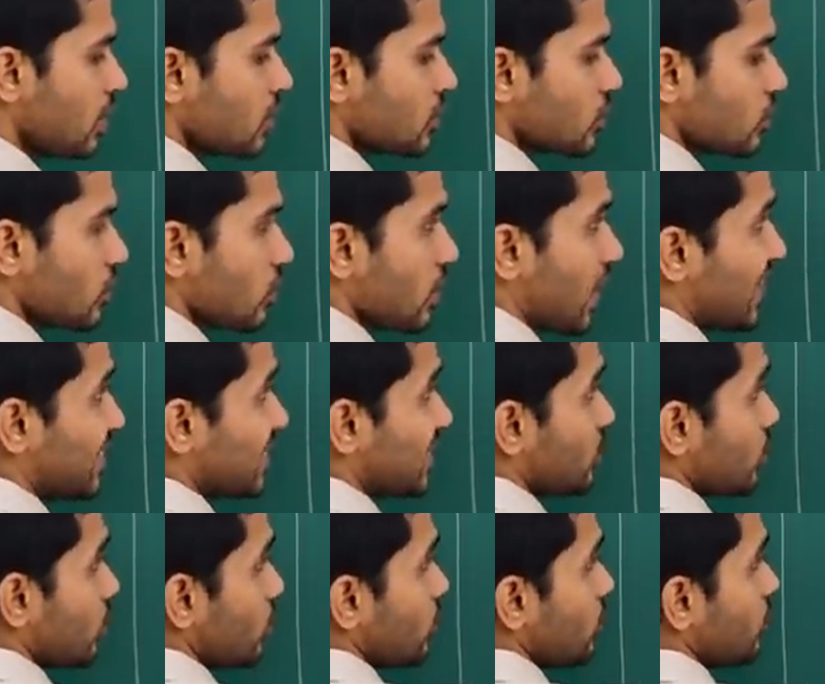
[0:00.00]
So, as I
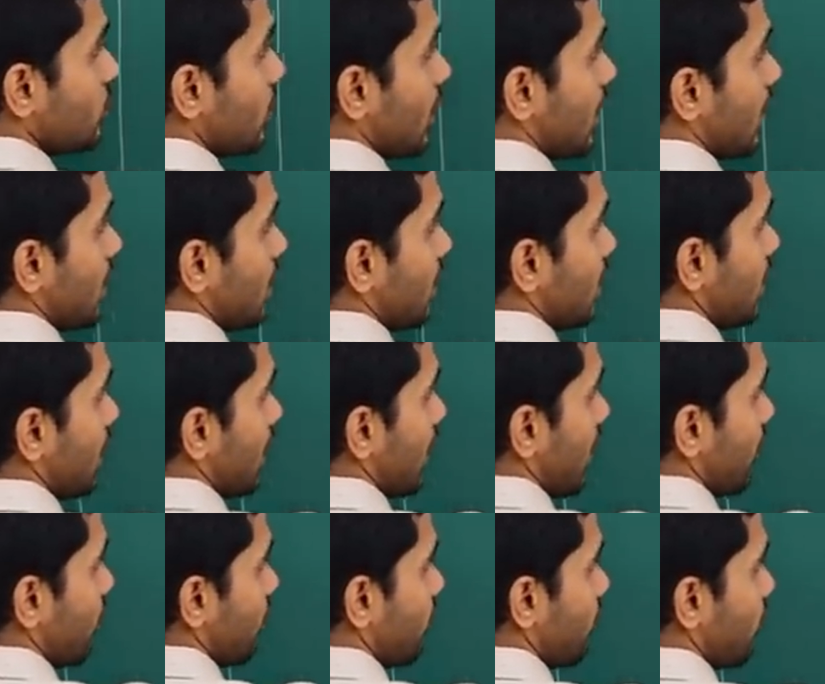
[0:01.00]
told you uh,
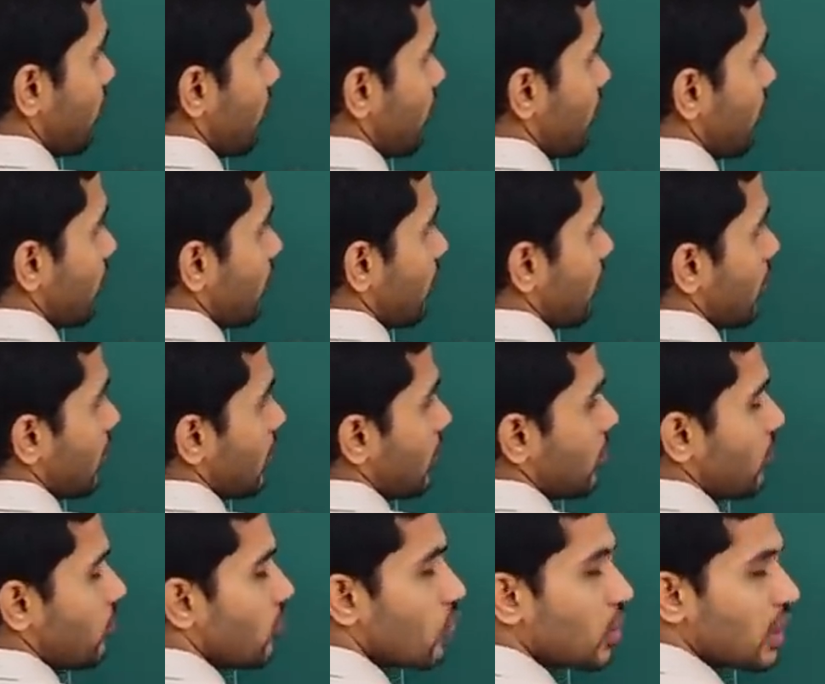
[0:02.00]
f
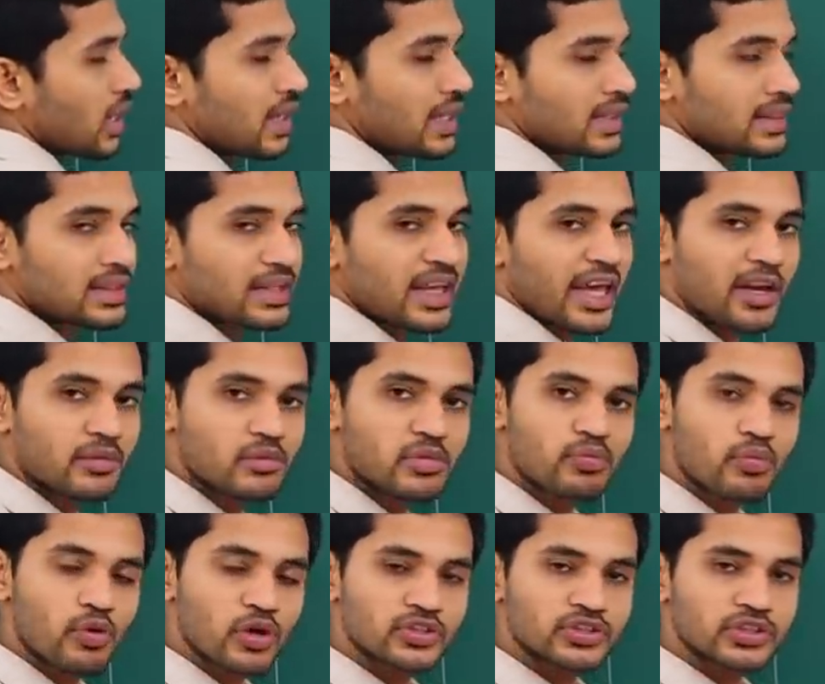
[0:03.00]
focal length can be
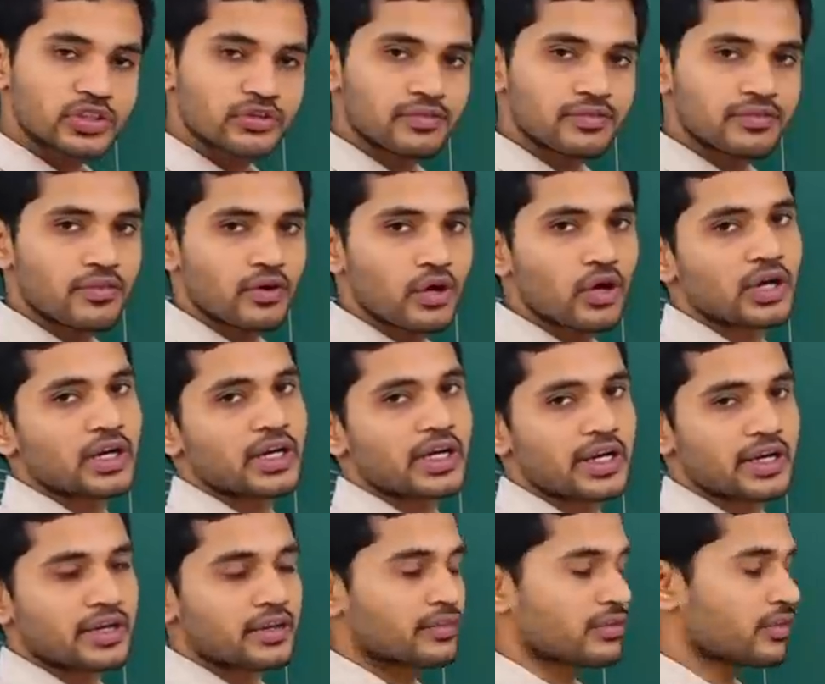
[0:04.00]
positive or
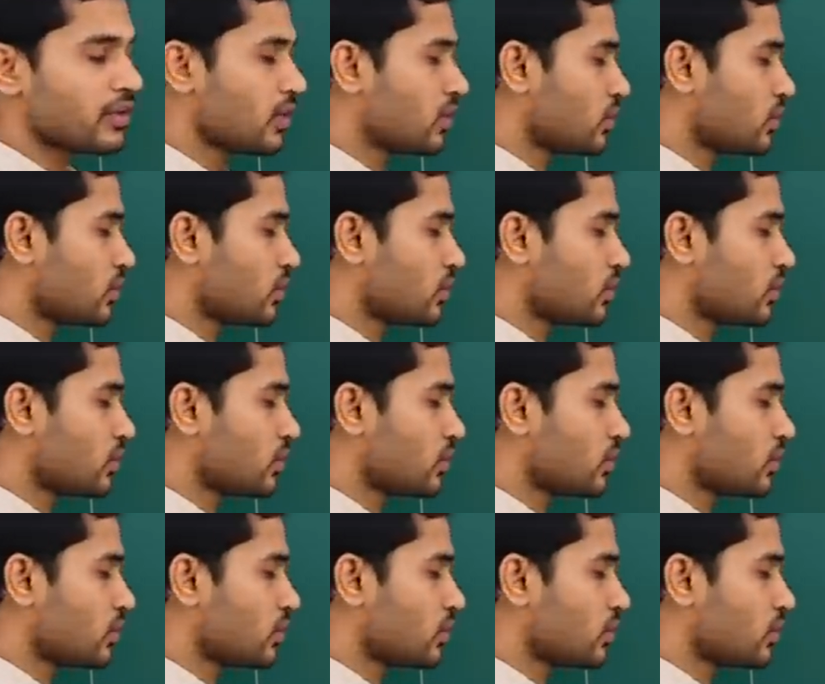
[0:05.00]
negative.